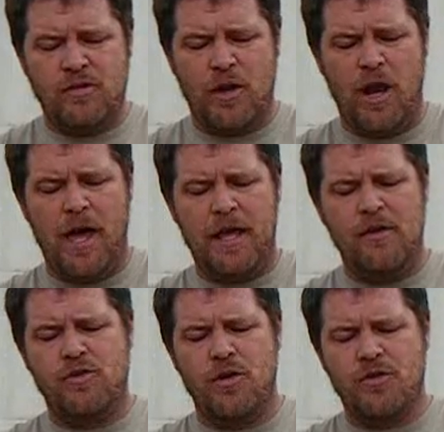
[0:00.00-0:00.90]
Makes it a
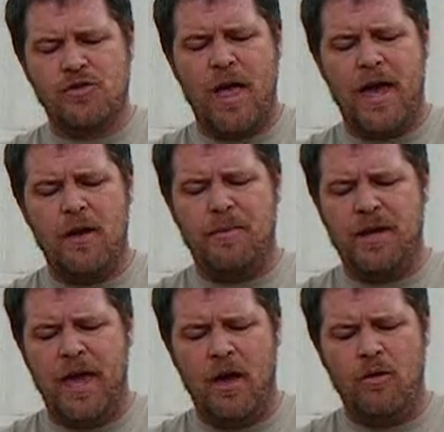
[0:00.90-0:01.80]
lot easier to slide
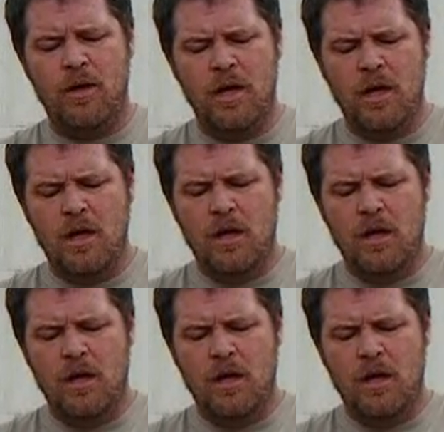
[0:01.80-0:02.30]
up and down.